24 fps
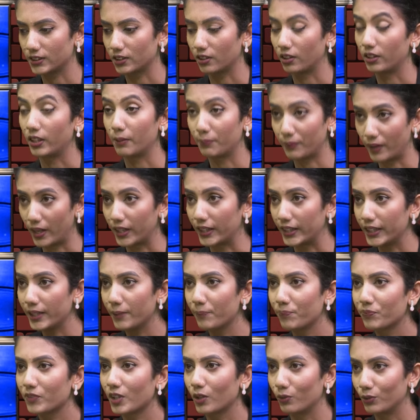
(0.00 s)
Nepali,
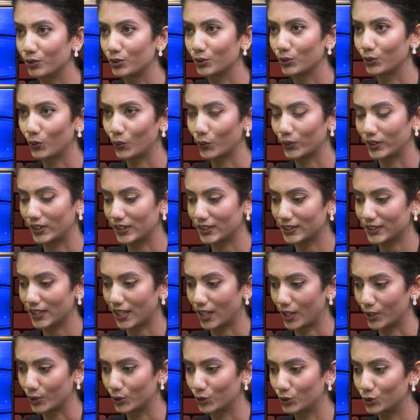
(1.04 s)
uh-huh. we should know this
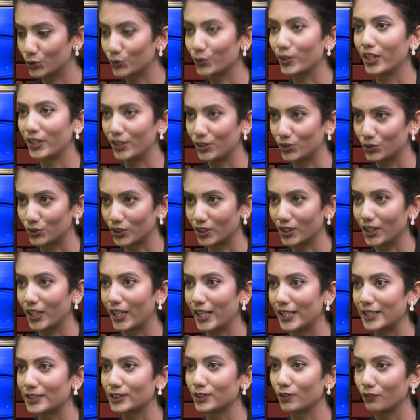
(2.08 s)
Chuya region
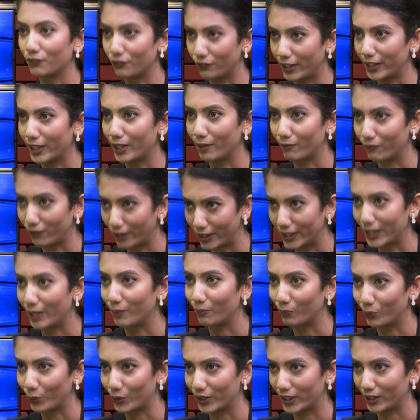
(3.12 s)
is mm. very, very
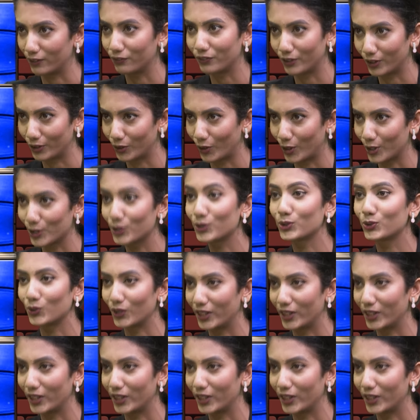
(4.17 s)
important for us to